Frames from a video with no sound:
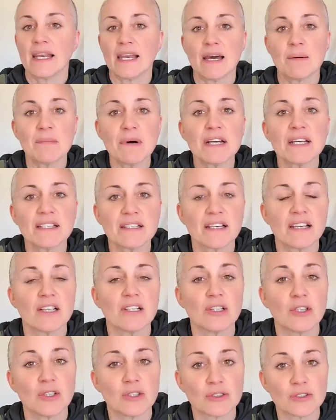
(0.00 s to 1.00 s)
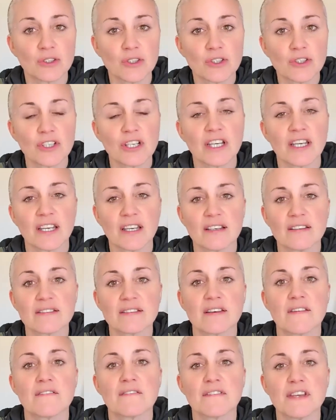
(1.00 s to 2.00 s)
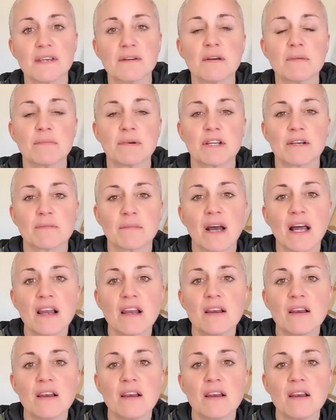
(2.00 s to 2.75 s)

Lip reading: The doctor's website is viveprimal.com.